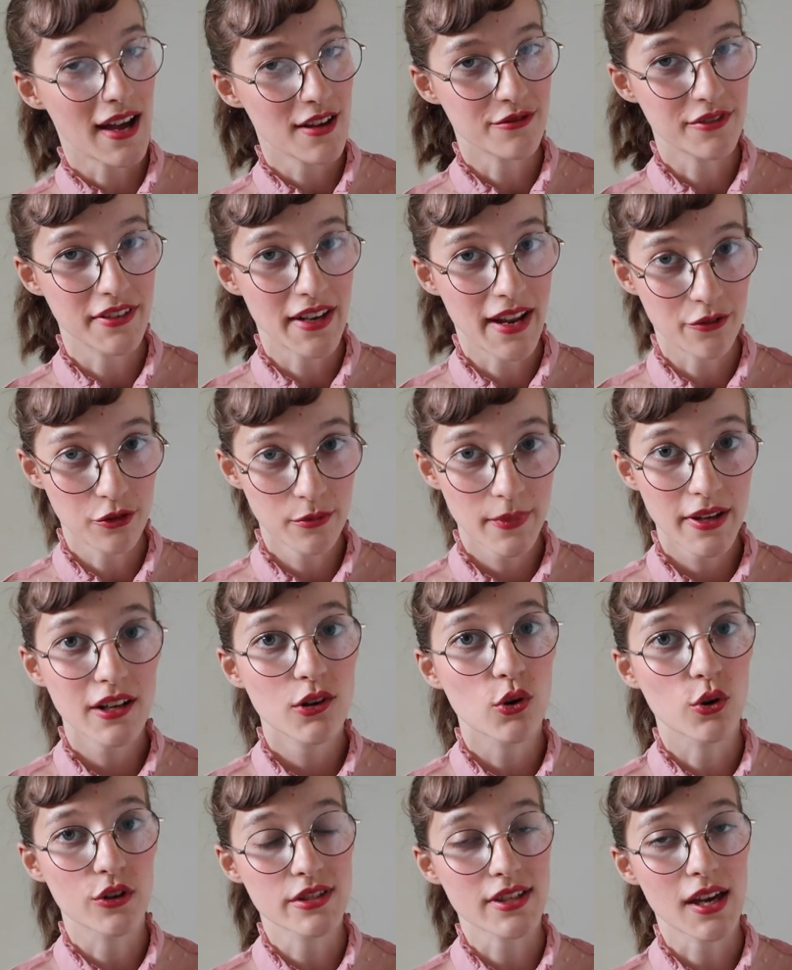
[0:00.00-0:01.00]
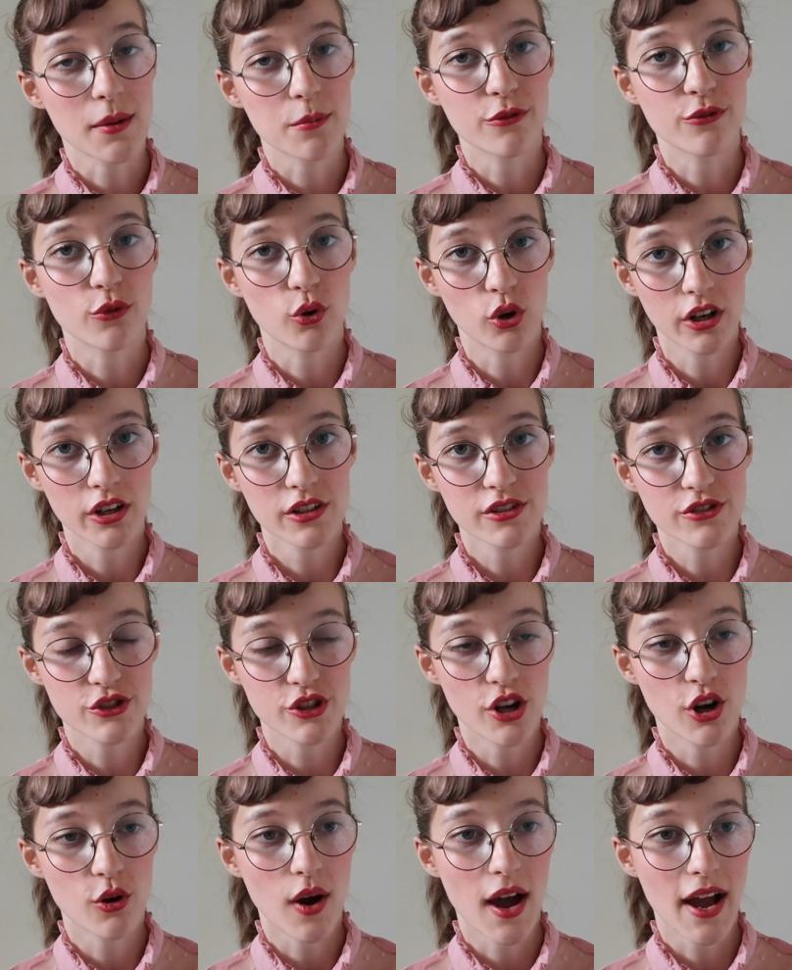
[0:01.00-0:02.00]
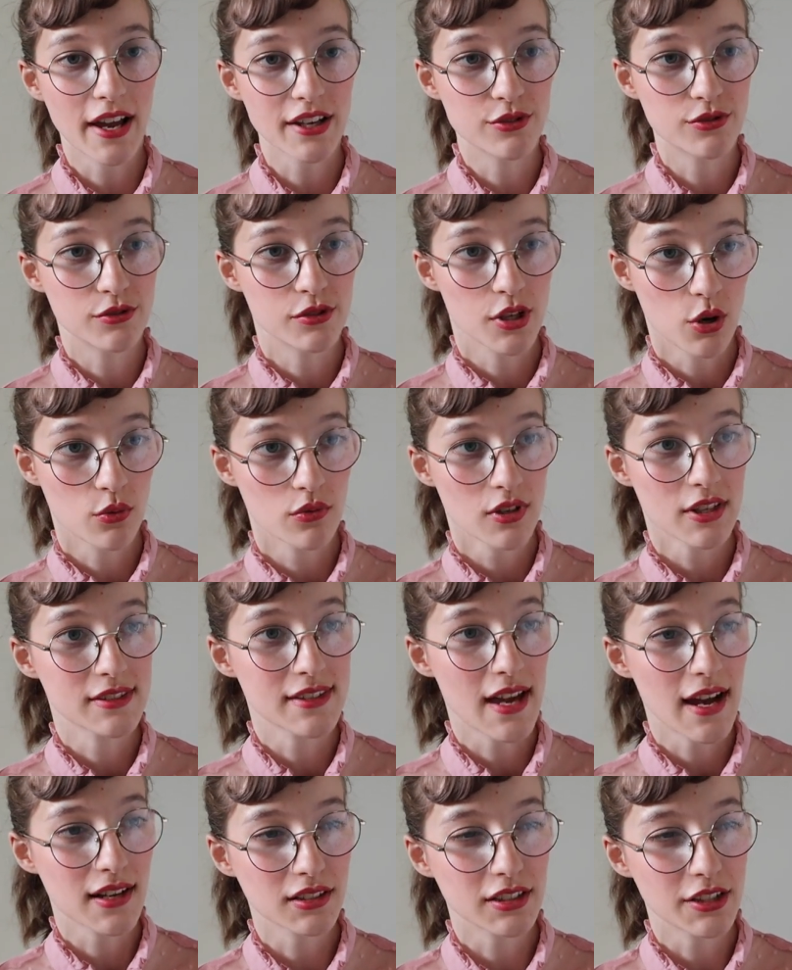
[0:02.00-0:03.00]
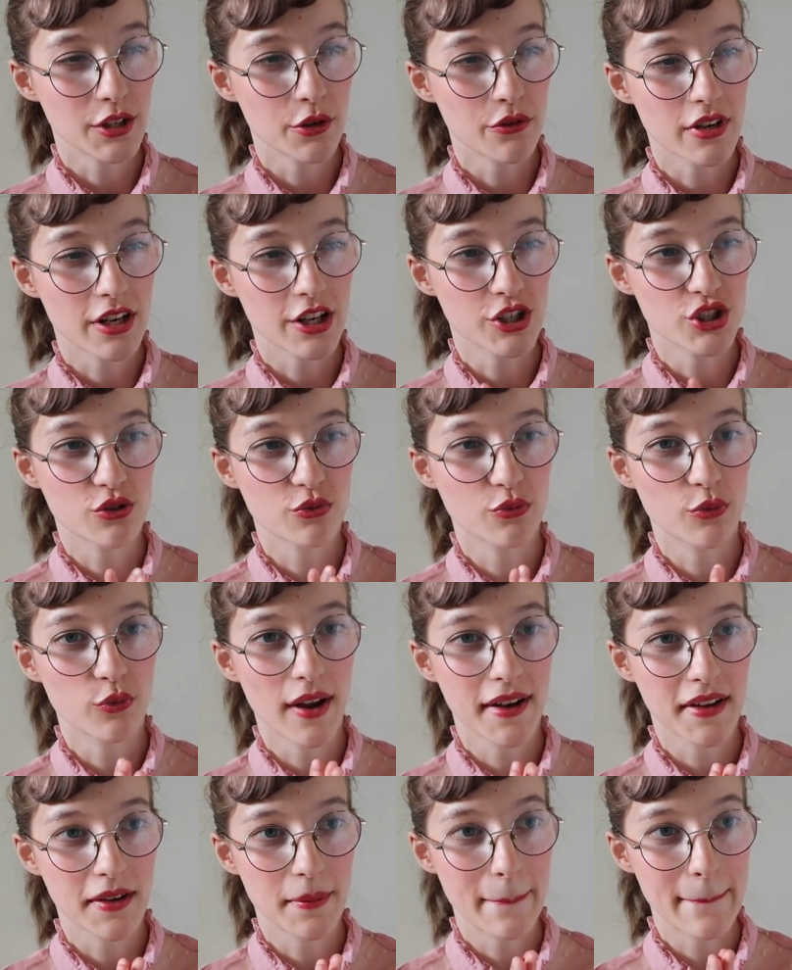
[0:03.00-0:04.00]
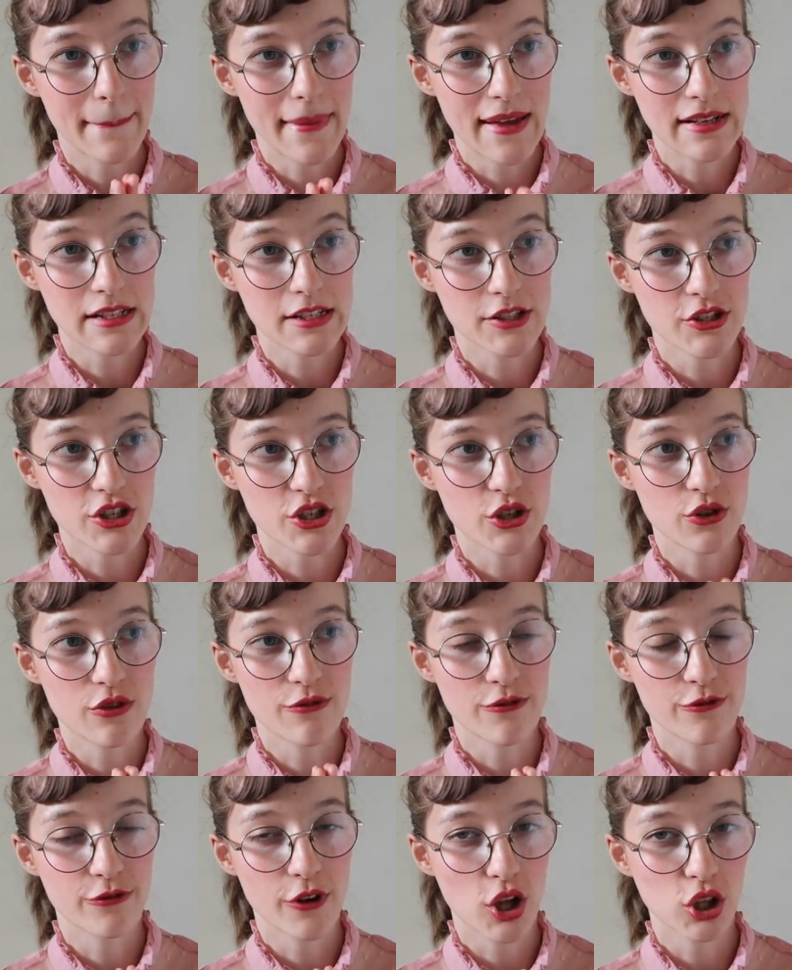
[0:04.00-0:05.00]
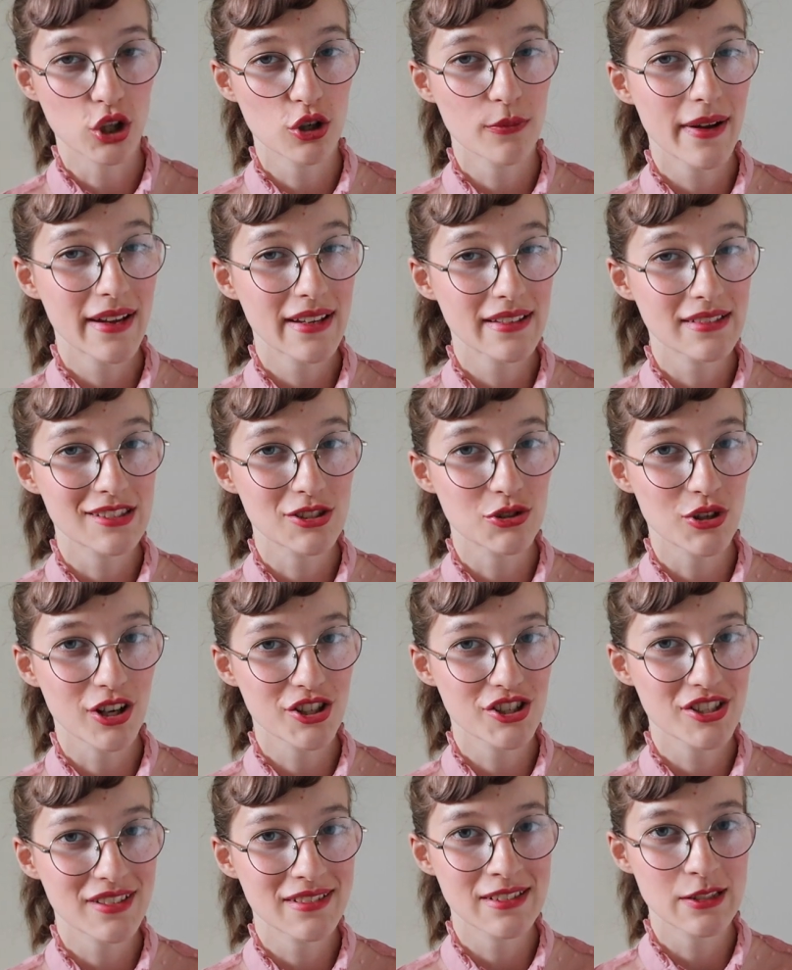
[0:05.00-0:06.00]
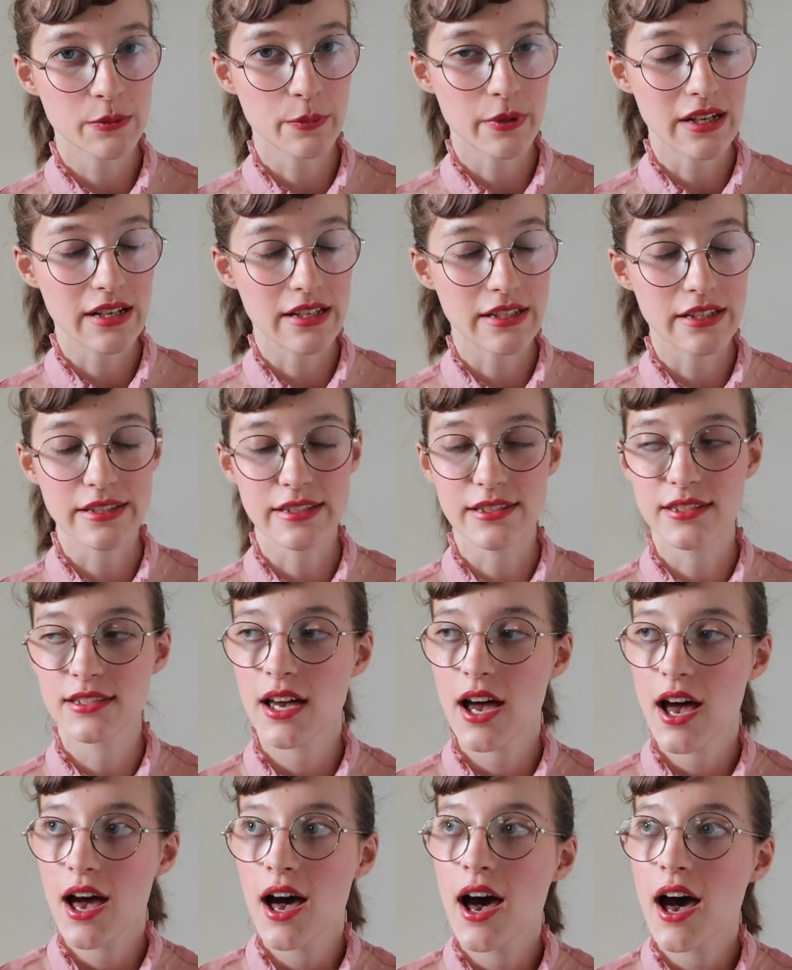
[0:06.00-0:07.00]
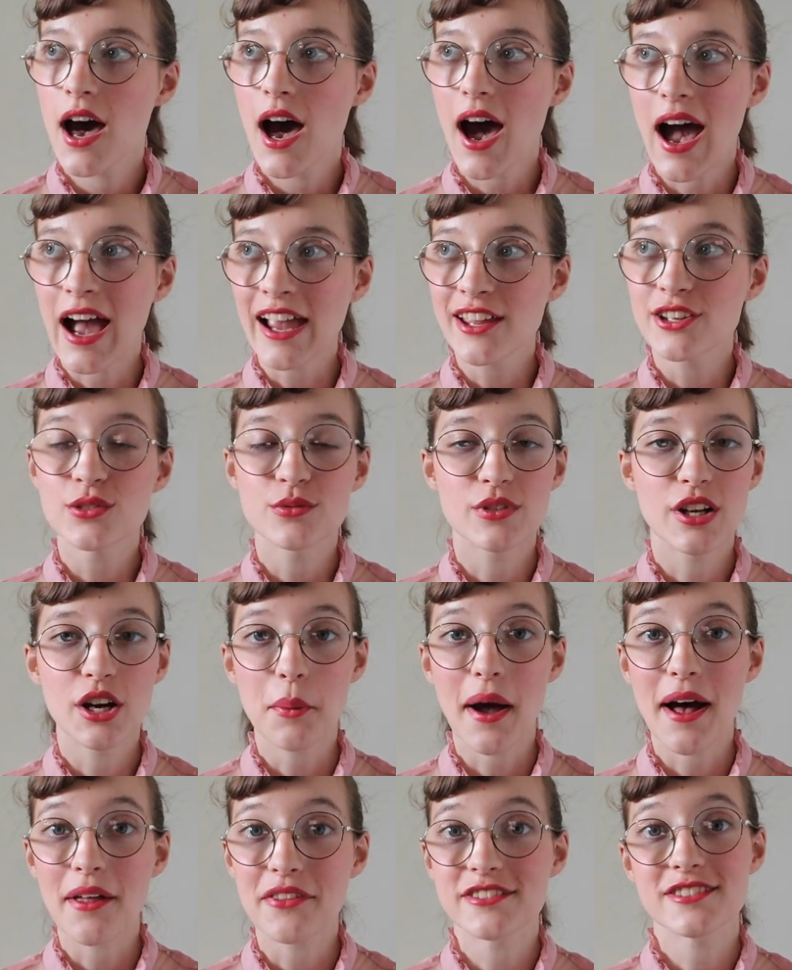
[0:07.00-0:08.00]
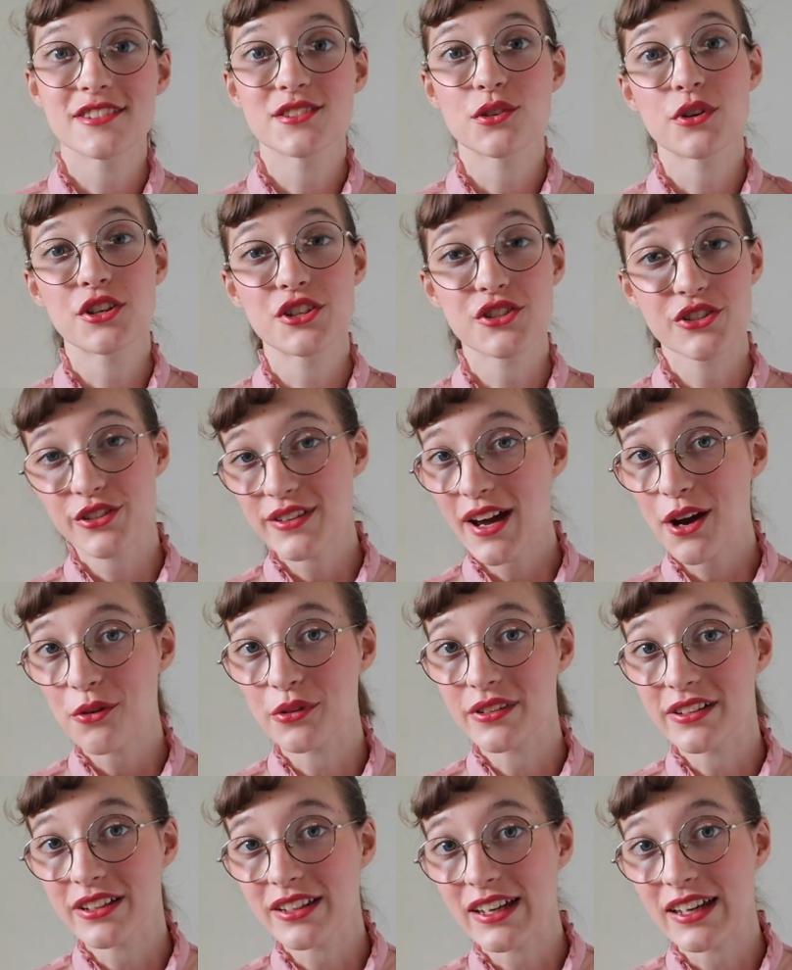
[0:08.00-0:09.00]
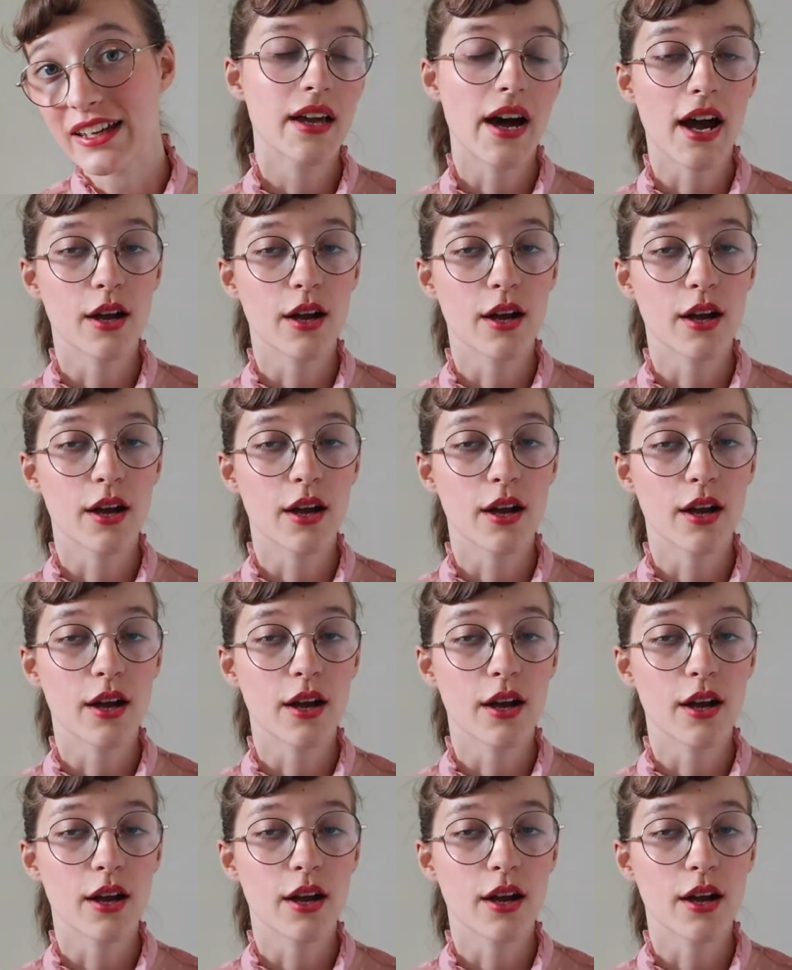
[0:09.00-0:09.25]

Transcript: I have never made a corset before, so I don't exactly know that I should recommend that you follow my instructions because I don't know how this is going to turn out really.